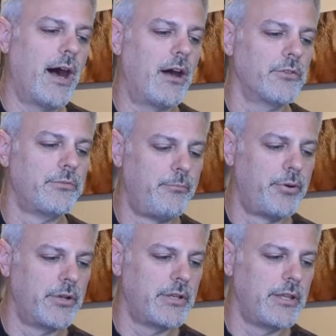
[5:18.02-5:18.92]
I'll
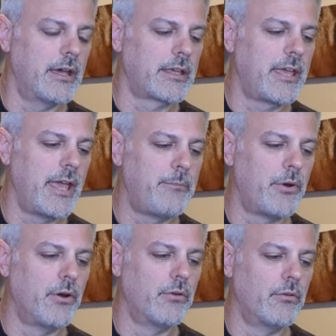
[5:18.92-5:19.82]
put a
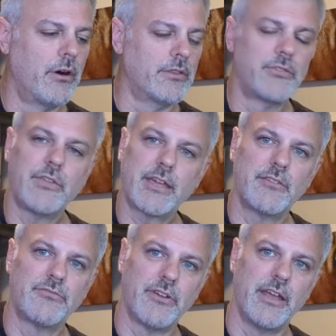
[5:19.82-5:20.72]
capo on the
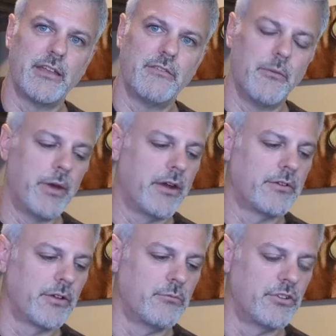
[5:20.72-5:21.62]
second fret of the baritone,